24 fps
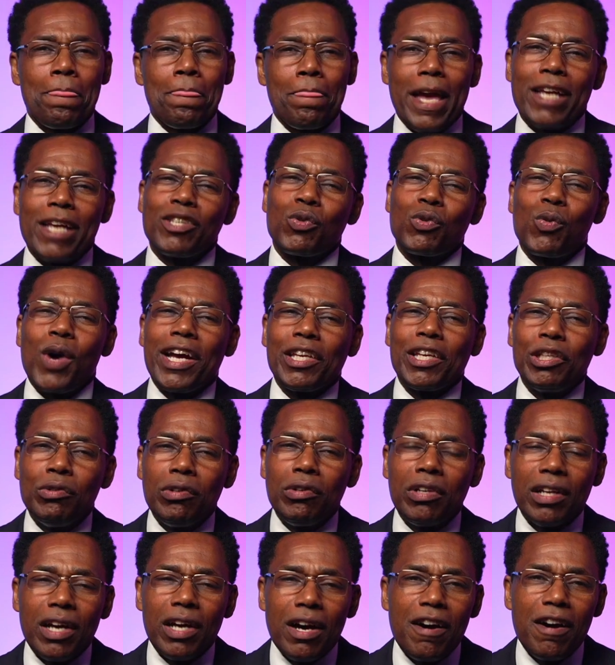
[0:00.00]
That's why
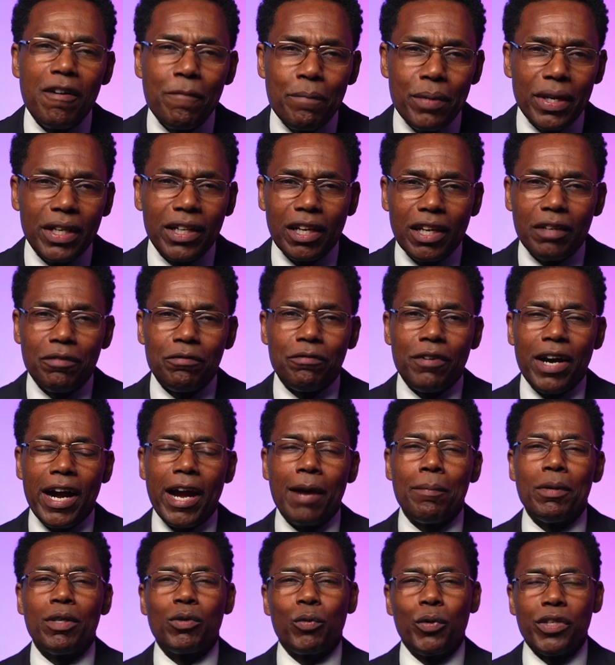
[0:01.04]
you love being in an
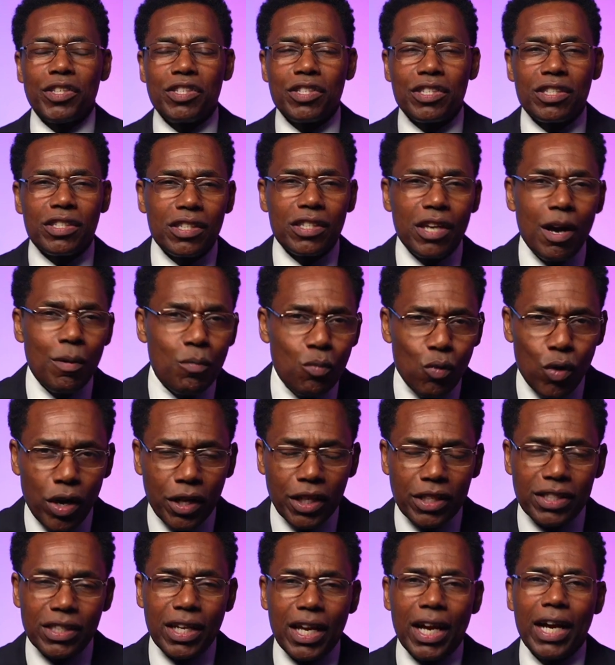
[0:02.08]
environment where
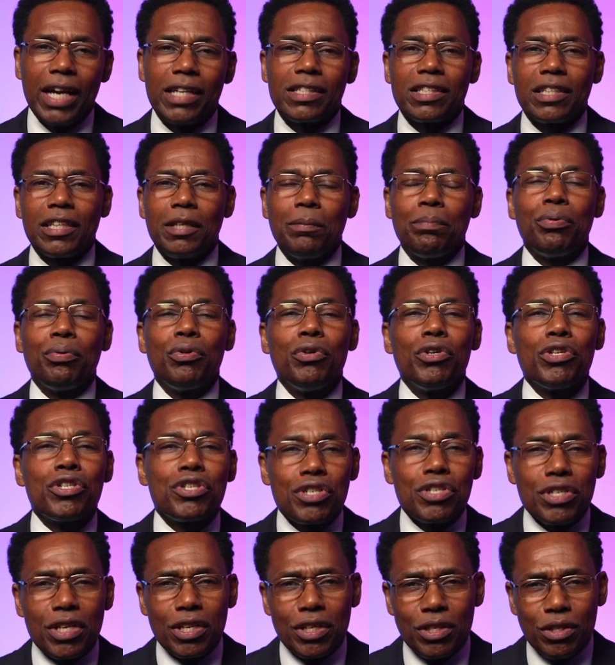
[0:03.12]
someone is constantly
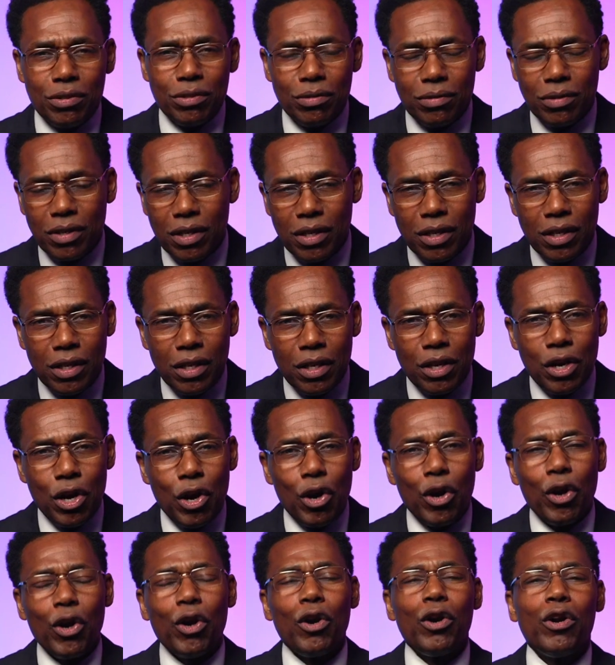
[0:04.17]
pushing you,
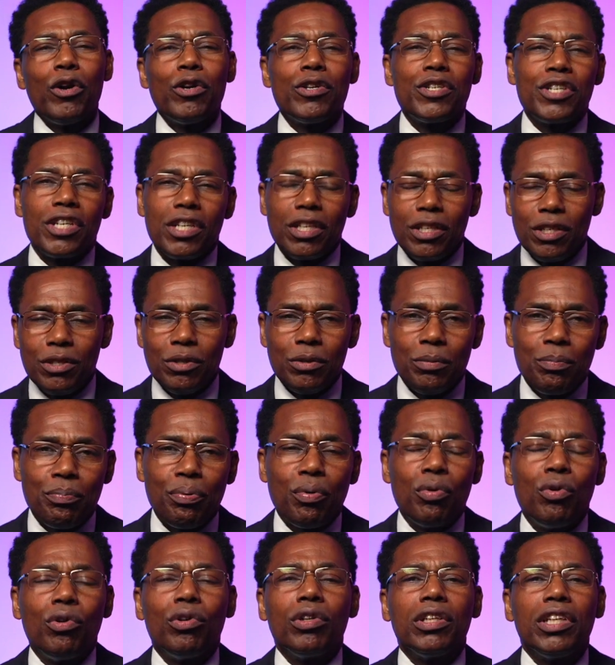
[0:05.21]
urging you,
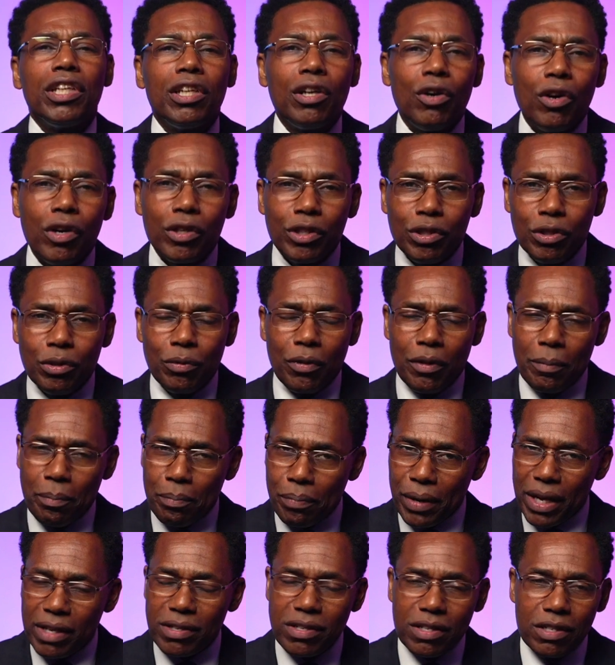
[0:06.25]
pulling on you, the
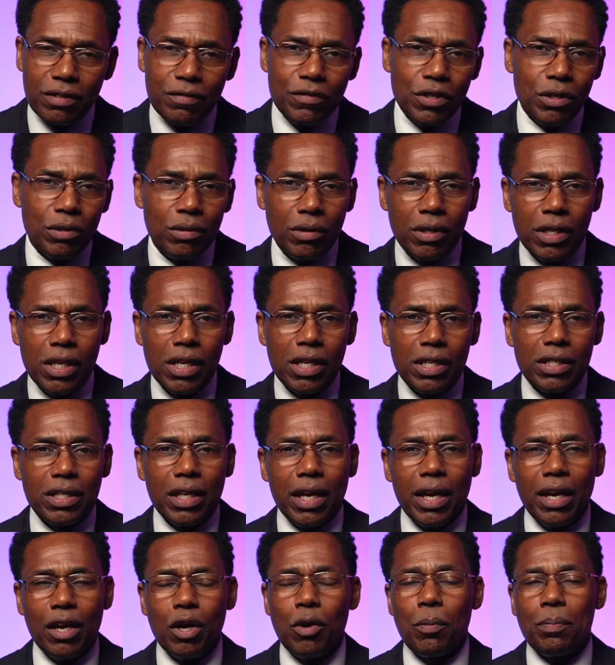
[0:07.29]
best of you,
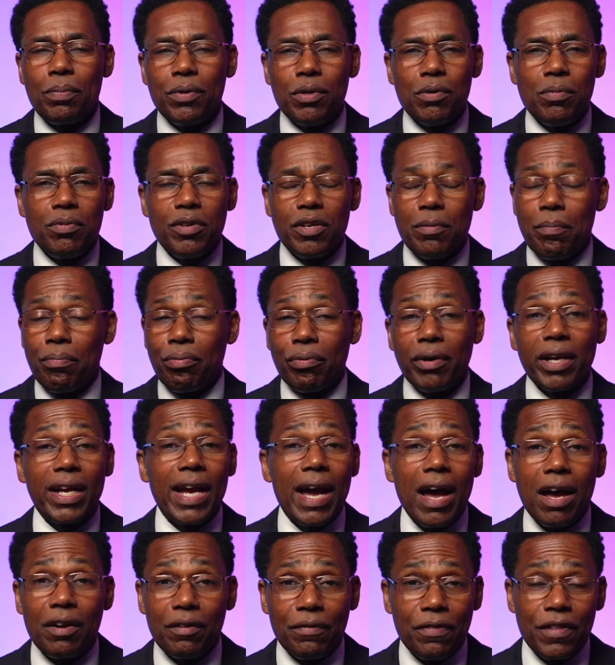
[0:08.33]
to help you to
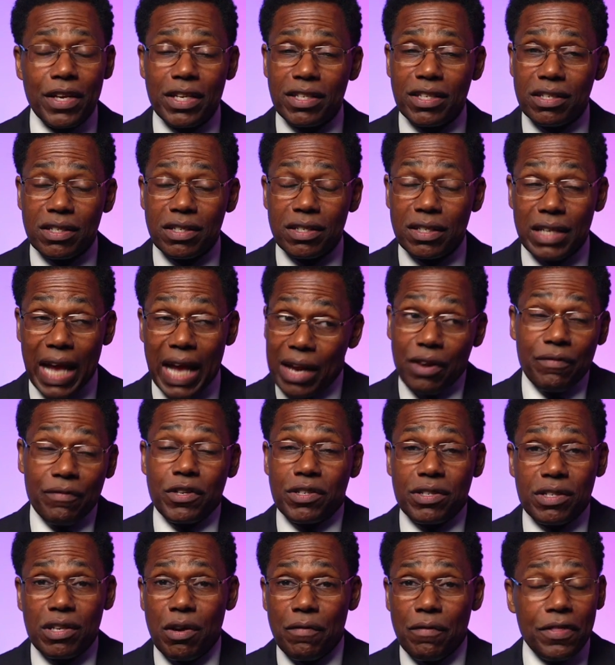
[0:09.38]
bring out of
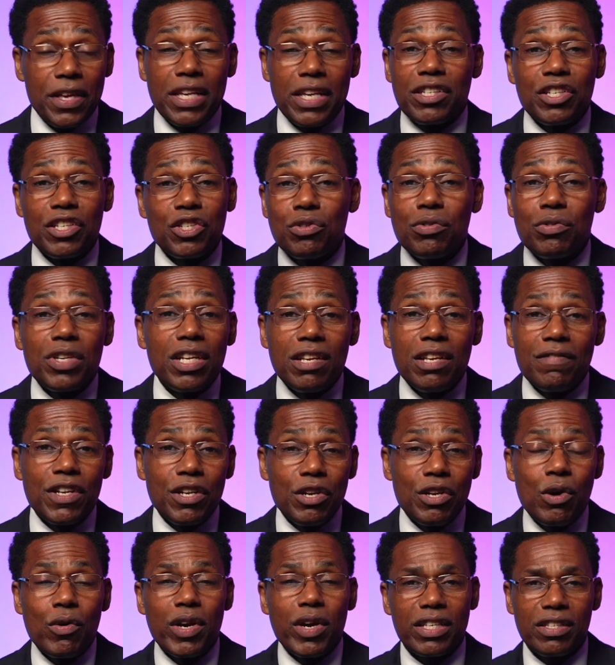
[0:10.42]
yourself things that you didn't
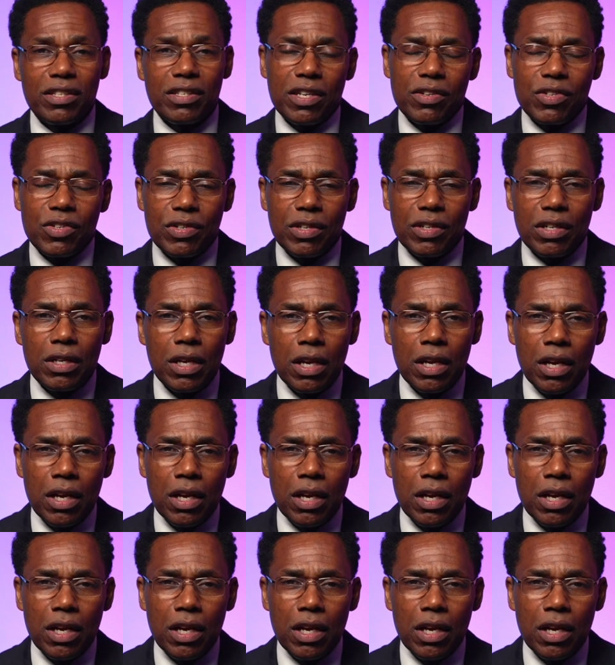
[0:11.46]
even know existed.